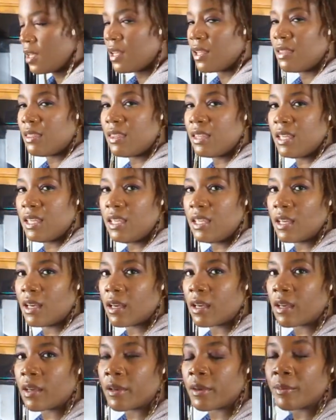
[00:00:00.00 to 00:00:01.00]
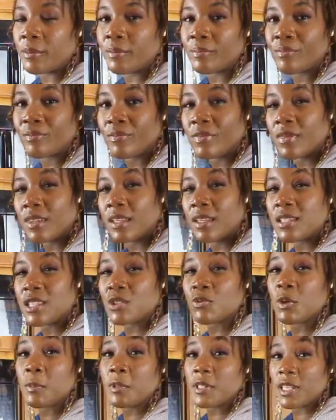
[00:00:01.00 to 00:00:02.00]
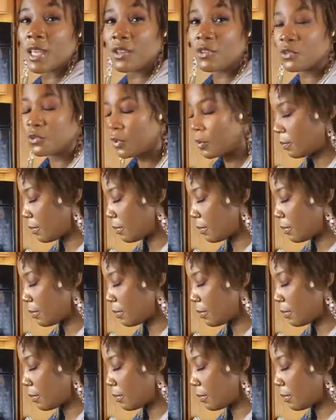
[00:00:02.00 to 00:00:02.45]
the sweet potatoes with